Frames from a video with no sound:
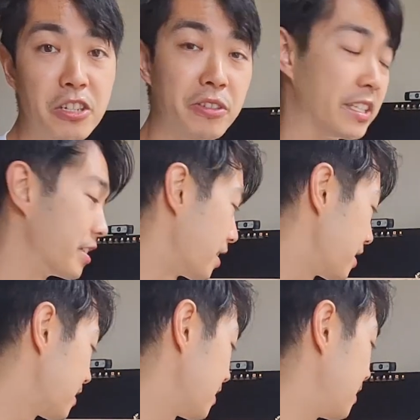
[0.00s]

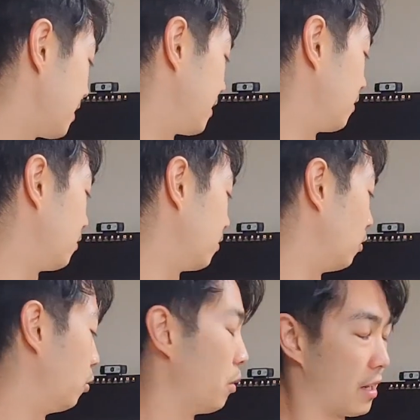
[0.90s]
does,
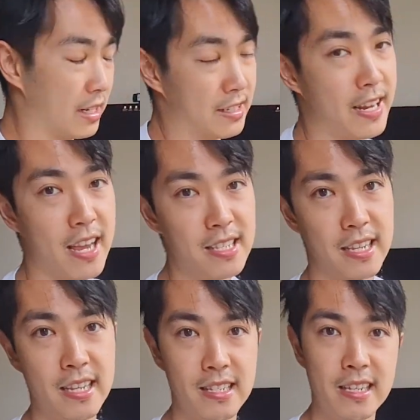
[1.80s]
or what it tests,
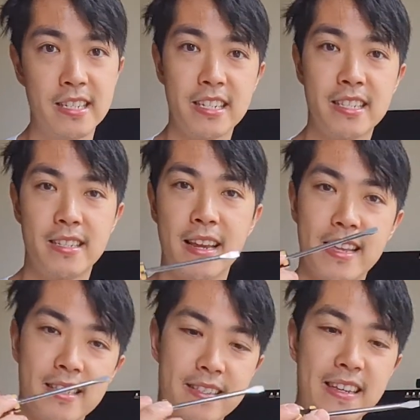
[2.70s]
is it just
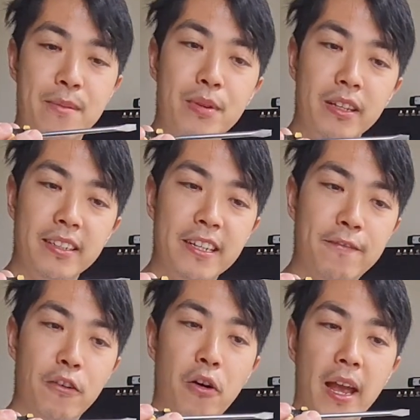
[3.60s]
tests the ability
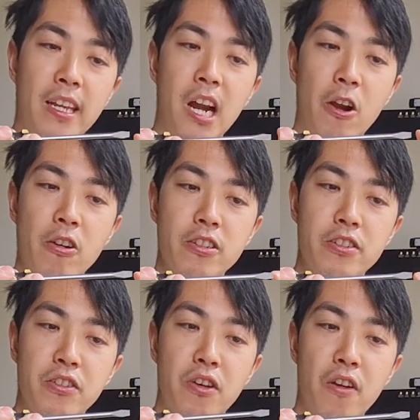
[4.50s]
for a current
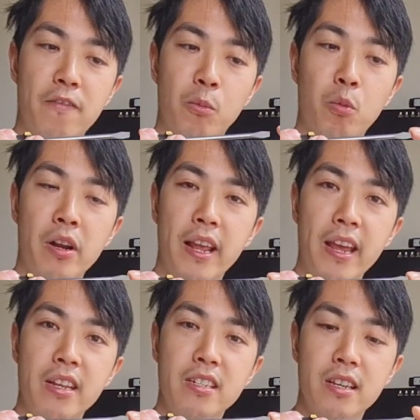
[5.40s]
to go from one
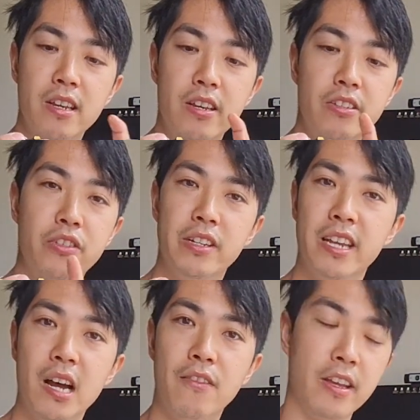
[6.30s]
end to the
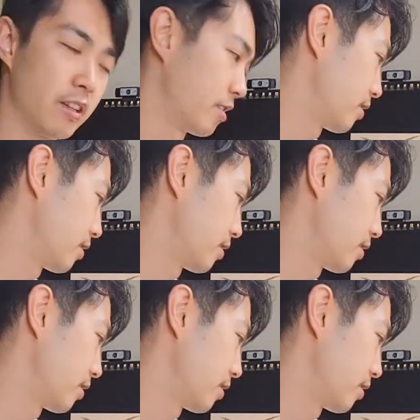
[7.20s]
other end.